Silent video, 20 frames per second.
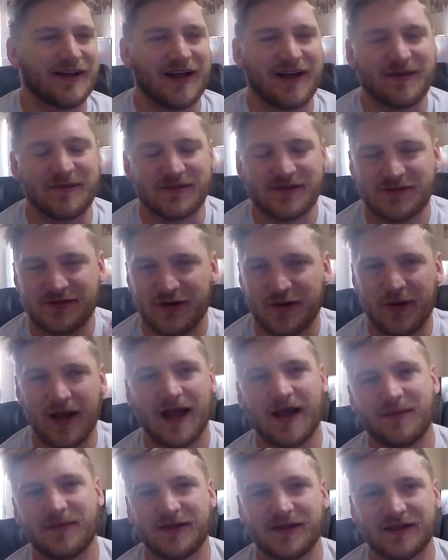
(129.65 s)
I'm so
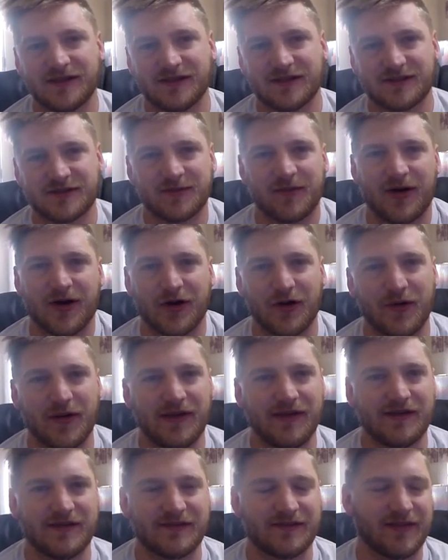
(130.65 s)
happy tomorrow
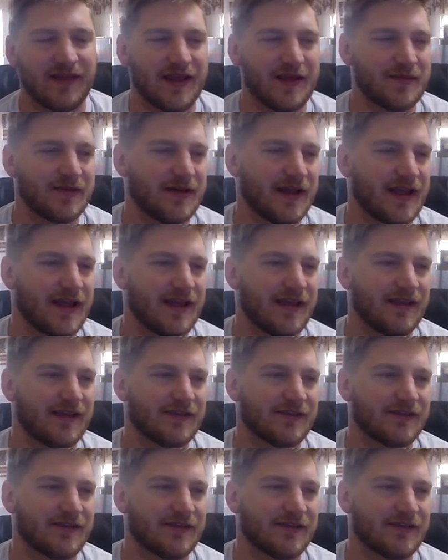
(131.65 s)
is Labor Day,